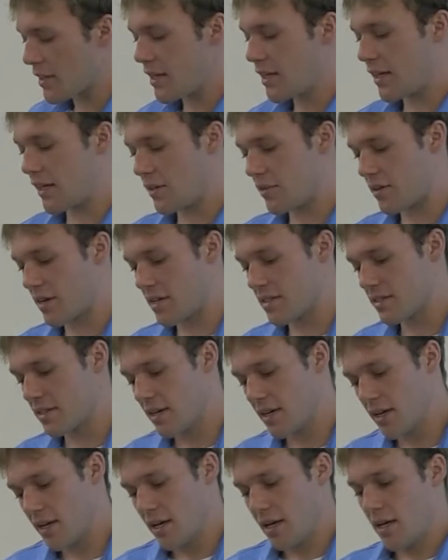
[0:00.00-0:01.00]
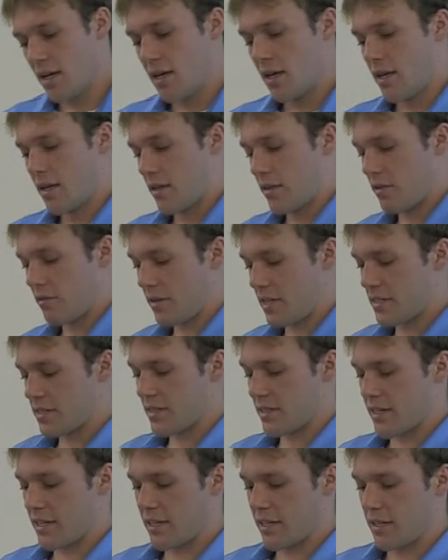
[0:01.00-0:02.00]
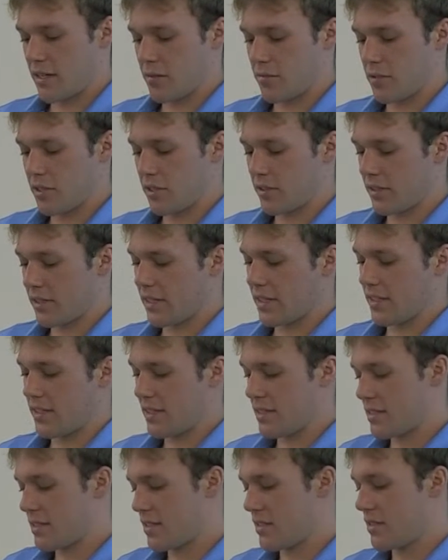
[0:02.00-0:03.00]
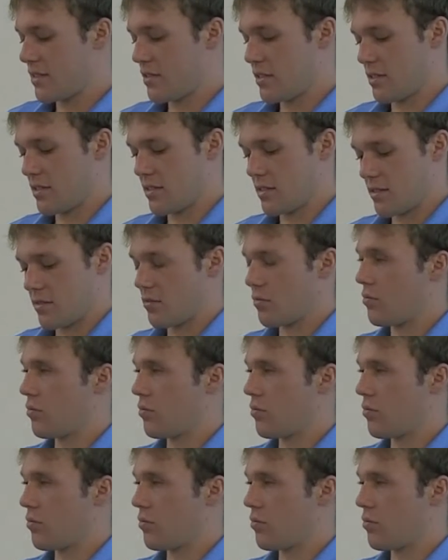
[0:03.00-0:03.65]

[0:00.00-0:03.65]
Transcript: Anyways, the reason I want to look at this is just